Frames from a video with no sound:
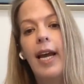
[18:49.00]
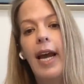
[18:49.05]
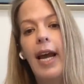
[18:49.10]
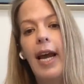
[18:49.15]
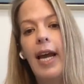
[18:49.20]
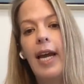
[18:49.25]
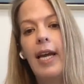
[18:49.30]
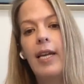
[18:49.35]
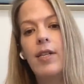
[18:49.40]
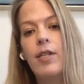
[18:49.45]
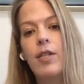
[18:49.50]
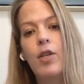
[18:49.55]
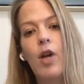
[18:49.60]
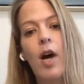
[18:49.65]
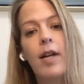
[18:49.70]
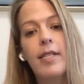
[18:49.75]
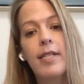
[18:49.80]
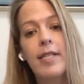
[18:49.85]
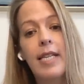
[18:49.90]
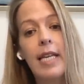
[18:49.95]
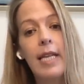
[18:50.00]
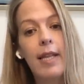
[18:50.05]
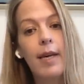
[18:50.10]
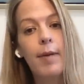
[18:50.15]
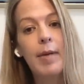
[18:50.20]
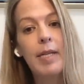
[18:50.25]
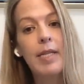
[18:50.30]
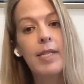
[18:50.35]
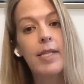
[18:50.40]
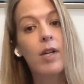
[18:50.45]
and not see
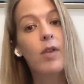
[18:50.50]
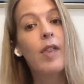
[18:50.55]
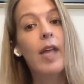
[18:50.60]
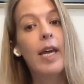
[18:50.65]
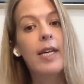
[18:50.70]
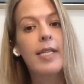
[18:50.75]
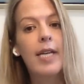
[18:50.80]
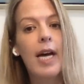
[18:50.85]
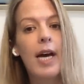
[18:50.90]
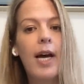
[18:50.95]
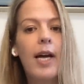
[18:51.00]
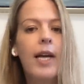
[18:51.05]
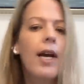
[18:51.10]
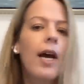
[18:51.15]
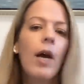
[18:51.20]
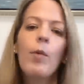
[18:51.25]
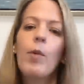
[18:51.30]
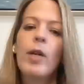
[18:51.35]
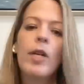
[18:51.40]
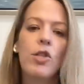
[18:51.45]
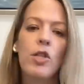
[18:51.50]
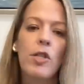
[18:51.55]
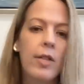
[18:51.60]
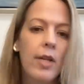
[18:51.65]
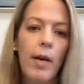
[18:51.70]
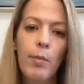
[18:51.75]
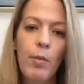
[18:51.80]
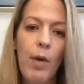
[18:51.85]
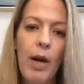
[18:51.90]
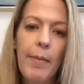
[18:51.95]
them until they die, I would have just
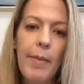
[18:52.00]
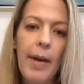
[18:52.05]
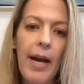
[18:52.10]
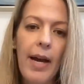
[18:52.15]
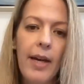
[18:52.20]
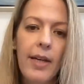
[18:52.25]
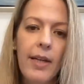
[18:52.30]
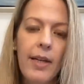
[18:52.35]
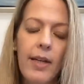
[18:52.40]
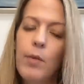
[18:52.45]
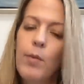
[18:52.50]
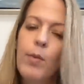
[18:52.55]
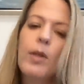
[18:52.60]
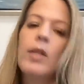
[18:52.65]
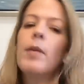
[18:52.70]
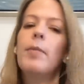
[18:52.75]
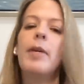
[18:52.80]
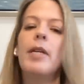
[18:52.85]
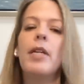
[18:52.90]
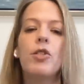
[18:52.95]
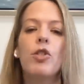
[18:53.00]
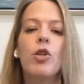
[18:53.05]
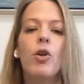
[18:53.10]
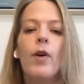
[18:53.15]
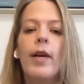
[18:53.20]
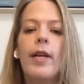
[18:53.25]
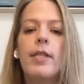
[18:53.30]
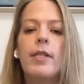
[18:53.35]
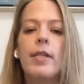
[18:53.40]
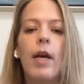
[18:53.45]
come right back. It wouldn't have been a
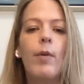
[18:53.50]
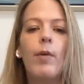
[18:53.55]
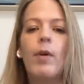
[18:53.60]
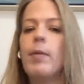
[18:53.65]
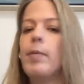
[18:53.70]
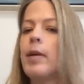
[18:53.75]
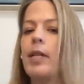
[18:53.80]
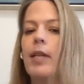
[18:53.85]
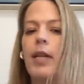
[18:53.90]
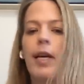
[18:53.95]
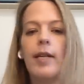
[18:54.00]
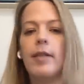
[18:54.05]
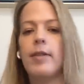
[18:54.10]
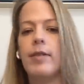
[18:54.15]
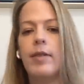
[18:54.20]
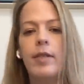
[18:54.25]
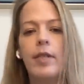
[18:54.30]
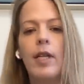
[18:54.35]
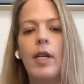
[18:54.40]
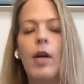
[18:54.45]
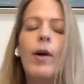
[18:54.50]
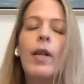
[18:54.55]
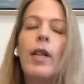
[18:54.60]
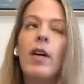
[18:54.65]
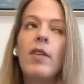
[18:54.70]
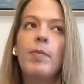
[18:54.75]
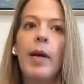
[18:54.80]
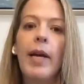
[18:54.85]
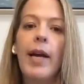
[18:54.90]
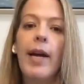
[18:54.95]
choice. I would have been like, you know, I
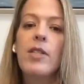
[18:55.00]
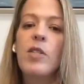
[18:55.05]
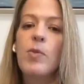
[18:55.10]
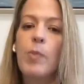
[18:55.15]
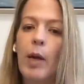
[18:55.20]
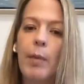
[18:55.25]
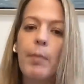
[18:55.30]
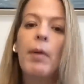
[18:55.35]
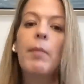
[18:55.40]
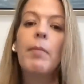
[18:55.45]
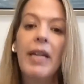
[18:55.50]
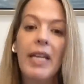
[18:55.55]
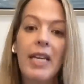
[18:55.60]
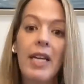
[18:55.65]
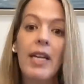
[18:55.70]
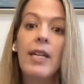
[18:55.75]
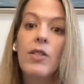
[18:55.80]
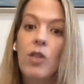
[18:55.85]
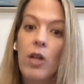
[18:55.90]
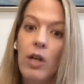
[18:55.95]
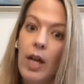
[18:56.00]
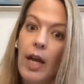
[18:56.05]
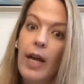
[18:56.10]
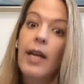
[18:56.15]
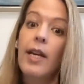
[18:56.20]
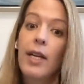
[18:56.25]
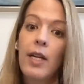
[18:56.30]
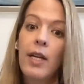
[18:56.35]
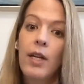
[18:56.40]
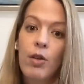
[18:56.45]
love my husband, but my kids are
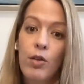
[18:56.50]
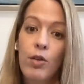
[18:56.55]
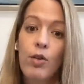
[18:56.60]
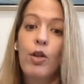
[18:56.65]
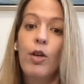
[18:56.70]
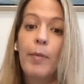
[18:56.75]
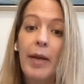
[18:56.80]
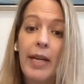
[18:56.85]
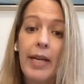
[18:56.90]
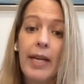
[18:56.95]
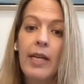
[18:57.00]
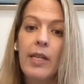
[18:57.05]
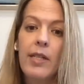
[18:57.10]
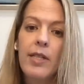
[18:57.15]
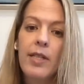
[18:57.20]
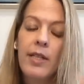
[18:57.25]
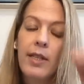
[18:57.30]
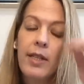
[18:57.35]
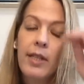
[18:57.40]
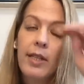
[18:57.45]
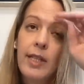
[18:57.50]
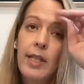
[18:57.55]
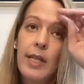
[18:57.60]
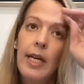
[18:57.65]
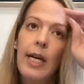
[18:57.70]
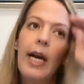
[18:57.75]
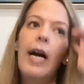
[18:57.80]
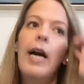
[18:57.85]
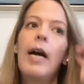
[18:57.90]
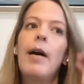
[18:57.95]
like, they're my kids. Right.
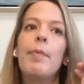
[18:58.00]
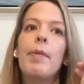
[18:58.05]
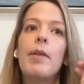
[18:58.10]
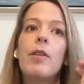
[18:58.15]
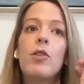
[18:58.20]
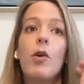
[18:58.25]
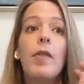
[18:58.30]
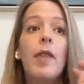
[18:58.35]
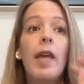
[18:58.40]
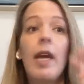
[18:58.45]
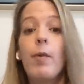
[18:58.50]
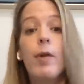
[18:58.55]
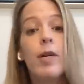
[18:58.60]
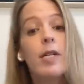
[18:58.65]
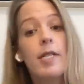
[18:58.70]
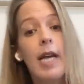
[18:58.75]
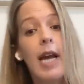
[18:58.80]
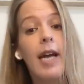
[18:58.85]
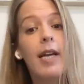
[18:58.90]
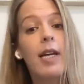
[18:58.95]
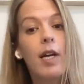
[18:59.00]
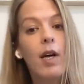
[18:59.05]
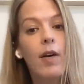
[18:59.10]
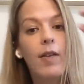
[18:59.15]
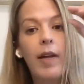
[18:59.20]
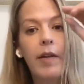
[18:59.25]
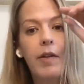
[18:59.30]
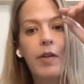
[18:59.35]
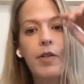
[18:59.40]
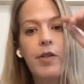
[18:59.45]
So they were standing
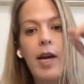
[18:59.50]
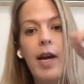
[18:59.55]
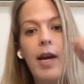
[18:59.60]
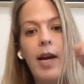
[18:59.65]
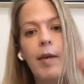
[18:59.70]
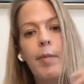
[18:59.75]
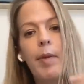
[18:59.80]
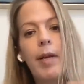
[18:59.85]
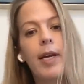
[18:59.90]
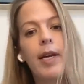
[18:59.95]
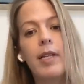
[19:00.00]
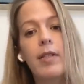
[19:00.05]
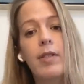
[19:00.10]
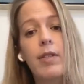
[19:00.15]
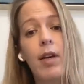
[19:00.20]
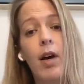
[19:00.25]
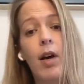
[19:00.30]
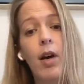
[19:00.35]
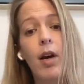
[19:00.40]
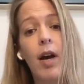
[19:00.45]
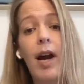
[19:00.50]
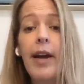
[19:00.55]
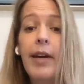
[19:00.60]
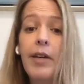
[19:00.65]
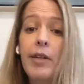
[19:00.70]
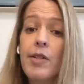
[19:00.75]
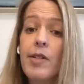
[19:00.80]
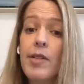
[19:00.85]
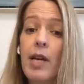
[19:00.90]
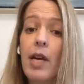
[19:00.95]
on the other side because our
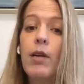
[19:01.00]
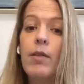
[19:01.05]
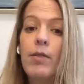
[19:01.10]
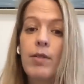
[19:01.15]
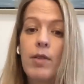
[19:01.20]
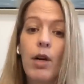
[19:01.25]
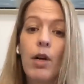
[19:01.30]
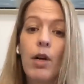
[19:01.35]
higher selves